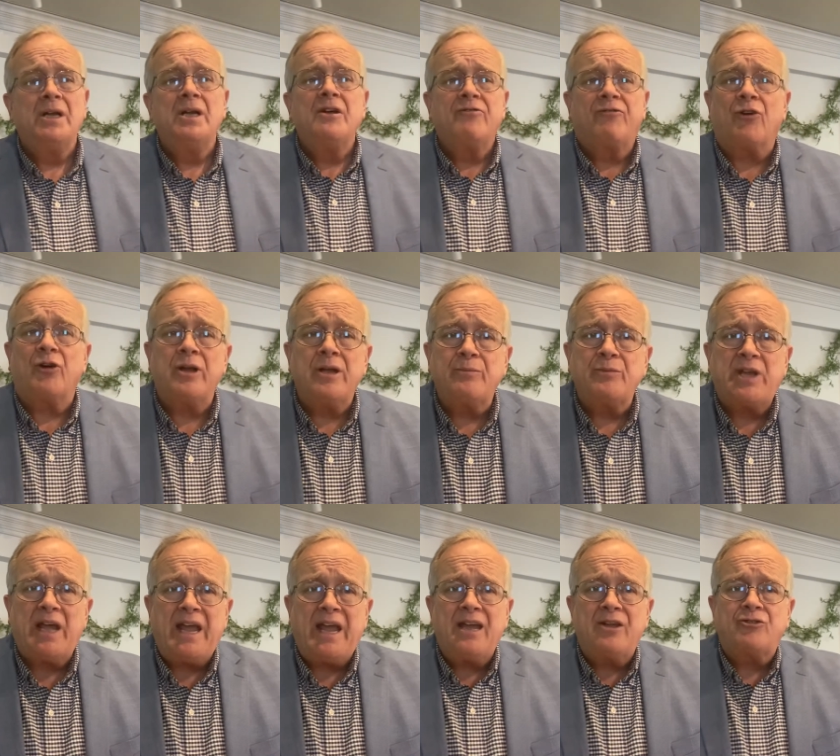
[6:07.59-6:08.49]
for him
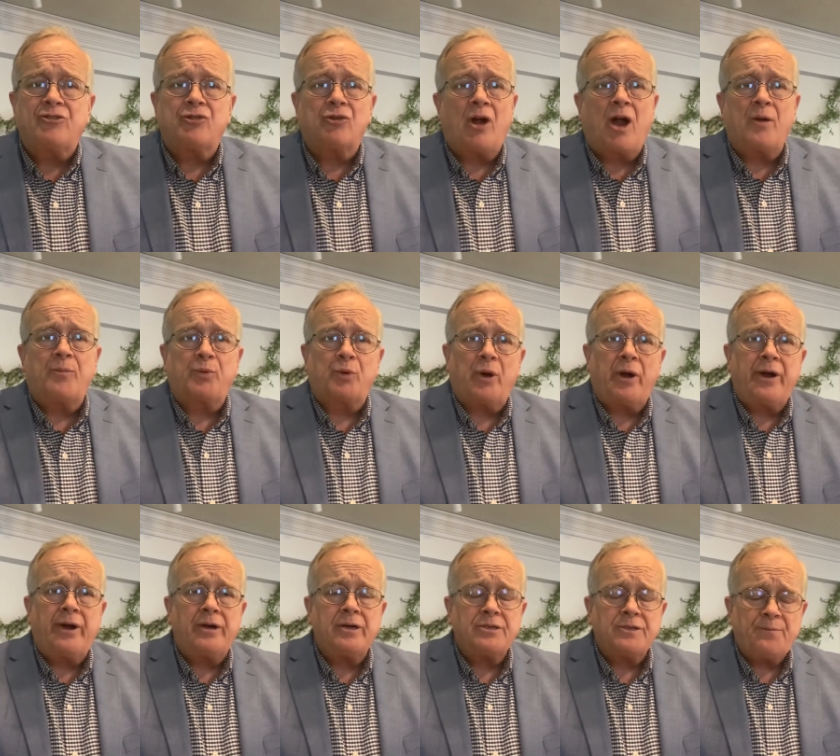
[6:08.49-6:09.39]
to answer our
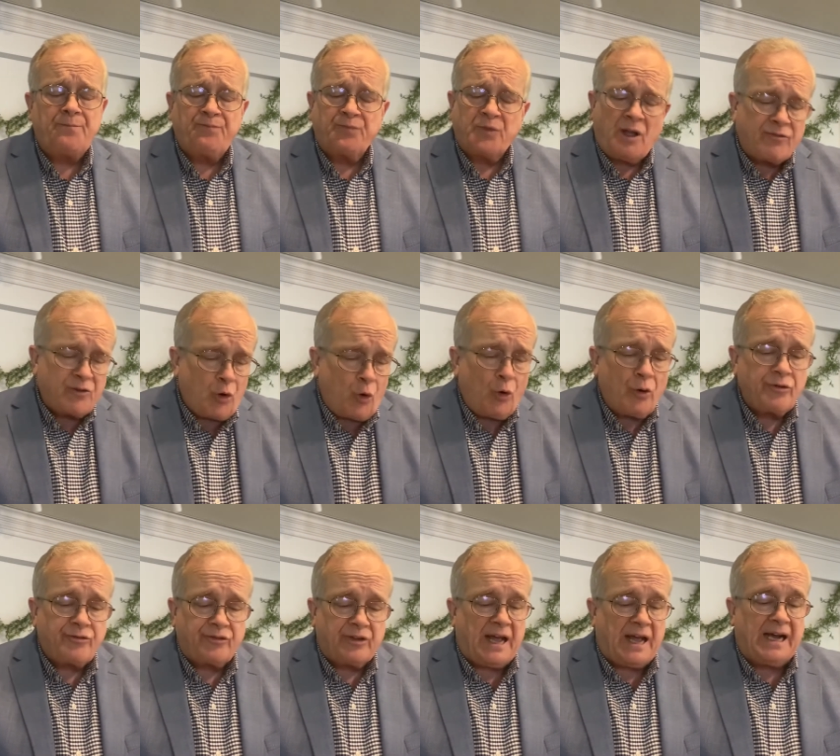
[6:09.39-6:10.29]
prayers? Of
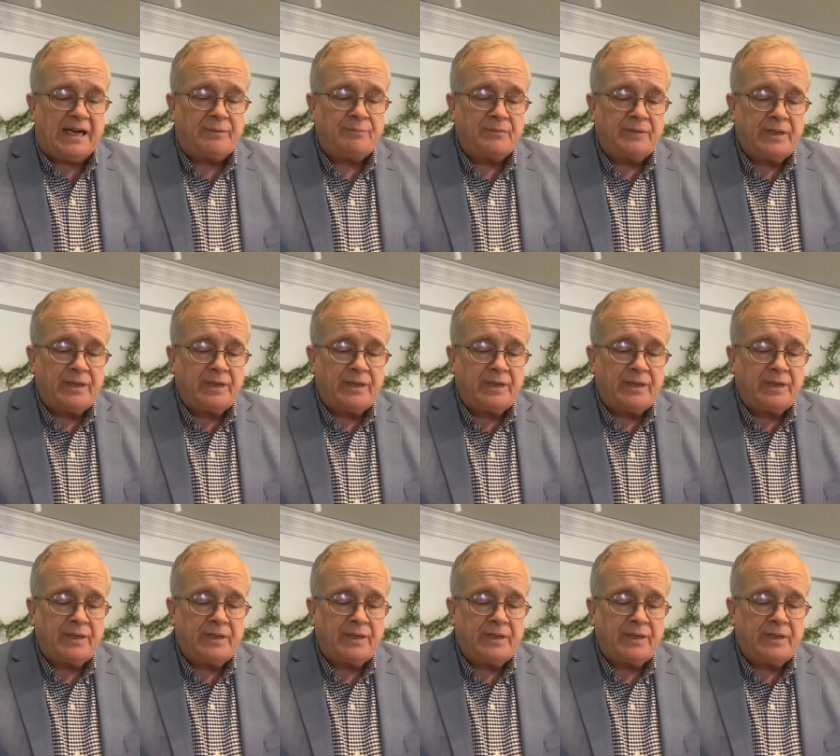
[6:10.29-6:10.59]
course not.